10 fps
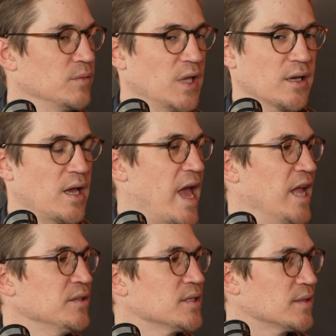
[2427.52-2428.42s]
like an
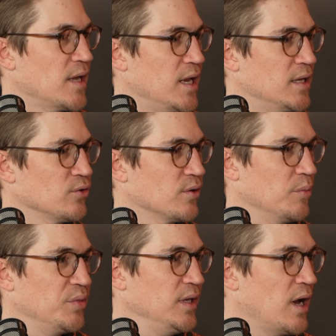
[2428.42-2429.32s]
ant state or
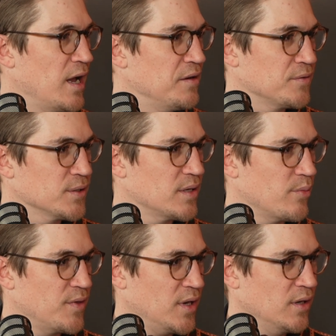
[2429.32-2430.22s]
a beehive or
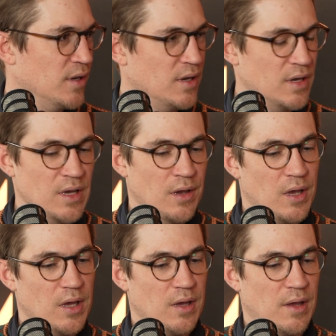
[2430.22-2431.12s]
something.
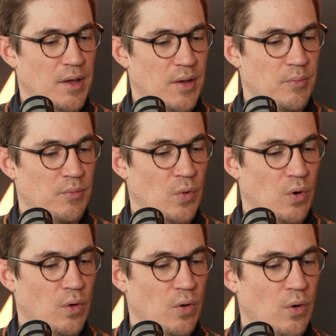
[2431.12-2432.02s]

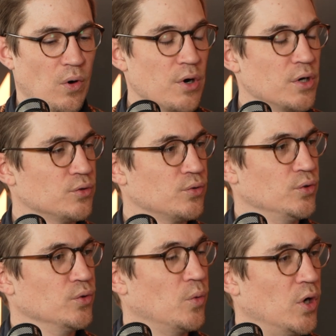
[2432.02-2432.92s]
Or do
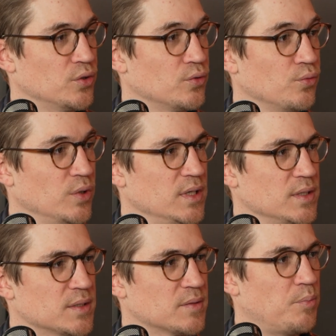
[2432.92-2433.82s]
you want to
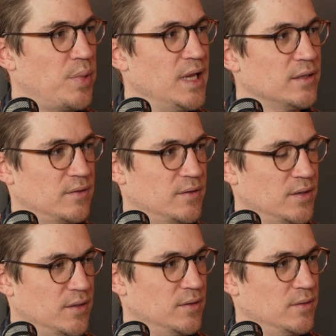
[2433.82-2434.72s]
really split
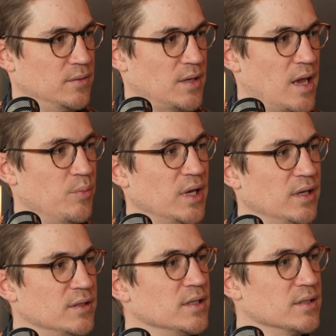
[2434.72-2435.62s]
the
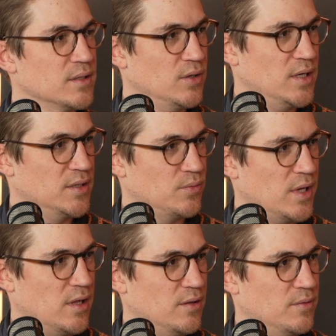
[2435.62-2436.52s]
abilities as
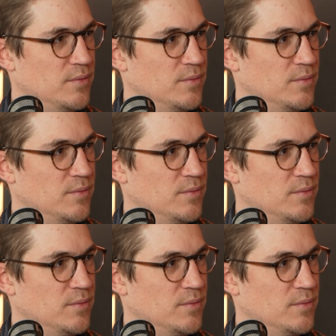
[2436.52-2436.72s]
well,